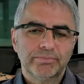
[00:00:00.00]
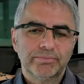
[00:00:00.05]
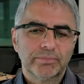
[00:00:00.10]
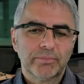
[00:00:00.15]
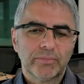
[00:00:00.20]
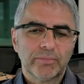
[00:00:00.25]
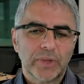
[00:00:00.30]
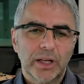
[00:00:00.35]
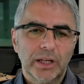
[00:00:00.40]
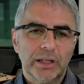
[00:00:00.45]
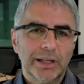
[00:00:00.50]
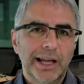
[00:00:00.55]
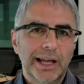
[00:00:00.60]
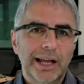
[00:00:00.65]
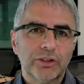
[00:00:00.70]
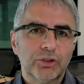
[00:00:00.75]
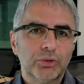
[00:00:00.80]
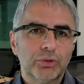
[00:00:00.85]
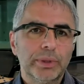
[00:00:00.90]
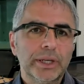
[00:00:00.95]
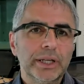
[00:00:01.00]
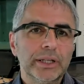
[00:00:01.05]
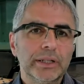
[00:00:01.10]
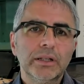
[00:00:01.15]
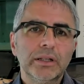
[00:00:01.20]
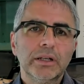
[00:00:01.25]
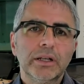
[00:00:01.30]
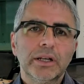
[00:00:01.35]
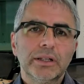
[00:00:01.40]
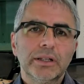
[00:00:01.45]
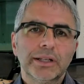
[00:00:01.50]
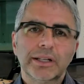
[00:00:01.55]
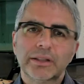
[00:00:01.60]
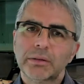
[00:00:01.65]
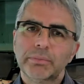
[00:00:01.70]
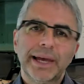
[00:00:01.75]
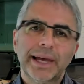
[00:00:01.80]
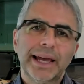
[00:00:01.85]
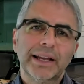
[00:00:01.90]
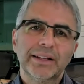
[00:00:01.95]
large bin, that the
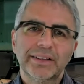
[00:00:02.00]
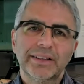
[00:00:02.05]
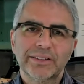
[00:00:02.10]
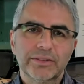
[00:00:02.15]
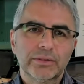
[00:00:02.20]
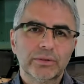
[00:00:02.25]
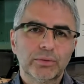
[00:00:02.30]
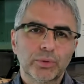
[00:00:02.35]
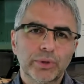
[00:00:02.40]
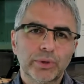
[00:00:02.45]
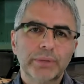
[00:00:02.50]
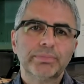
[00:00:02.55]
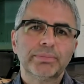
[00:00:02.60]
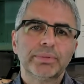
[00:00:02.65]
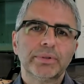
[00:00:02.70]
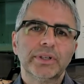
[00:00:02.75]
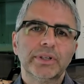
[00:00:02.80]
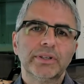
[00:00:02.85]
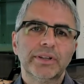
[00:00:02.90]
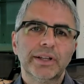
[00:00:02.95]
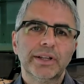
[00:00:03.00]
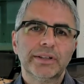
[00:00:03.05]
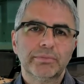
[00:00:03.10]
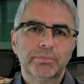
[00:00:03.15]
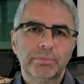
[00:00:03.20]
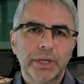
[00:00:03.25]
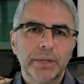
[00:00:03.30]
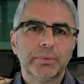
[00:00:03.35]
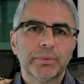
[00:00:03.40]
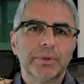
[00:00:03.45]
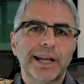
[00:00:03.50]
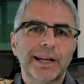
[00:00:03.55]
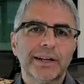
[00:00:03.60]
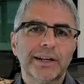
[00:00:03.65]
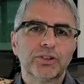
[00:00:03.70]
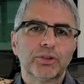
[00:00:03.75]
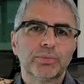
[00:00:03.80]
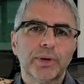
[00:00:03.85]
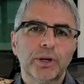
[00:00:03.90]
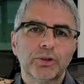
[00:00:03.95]
bag doesn't rip, that people aren't
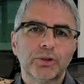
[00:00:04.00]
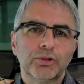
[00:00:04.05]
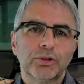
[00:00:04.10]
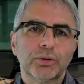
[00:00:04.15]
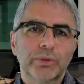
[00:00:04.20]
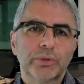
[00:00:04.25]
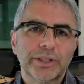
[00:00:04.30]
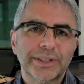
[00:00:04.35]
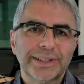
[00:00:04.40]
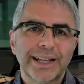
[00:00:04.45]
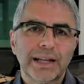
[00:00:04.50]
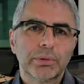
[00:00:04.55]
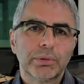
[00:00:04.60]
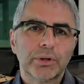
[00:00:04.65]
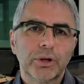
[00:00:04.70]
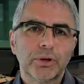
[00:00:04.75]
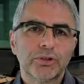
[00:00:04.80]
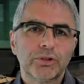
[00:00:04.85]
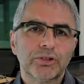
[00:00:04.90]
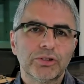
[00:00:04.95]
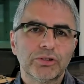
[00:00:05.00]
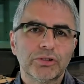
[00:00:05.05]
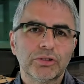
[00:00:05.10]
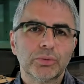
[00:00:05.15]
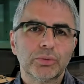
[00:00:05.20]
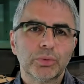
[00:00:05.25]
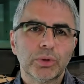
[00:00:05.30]
exposed to it in that process as well,